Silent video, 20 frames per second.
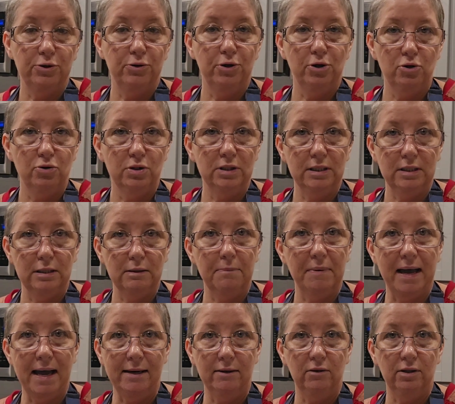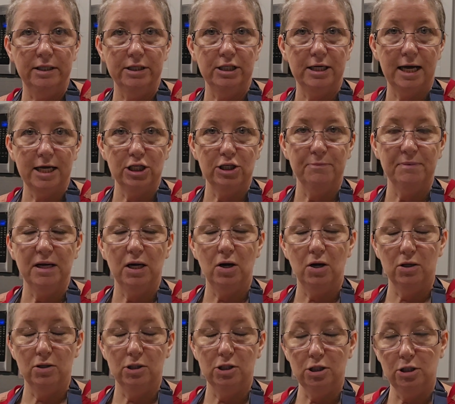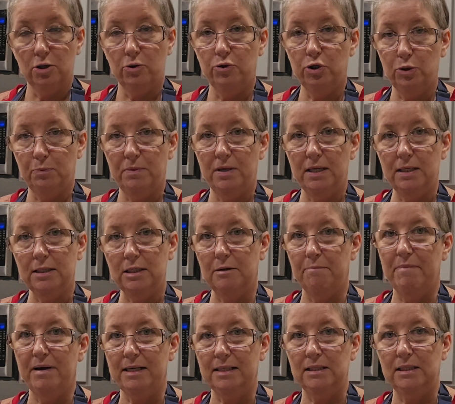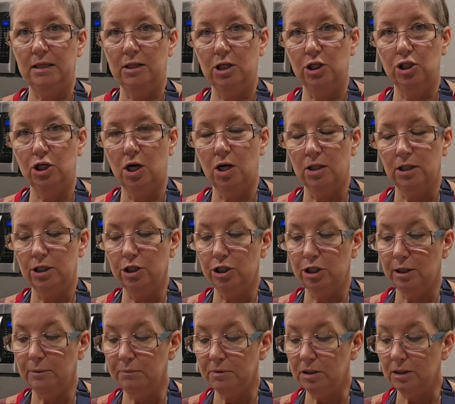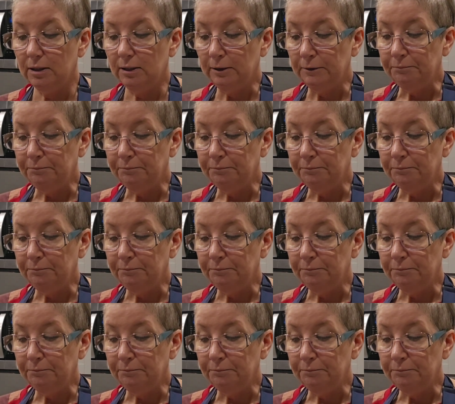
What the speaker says: using the paddle attachment on slow speed to mix in the chocolate chips.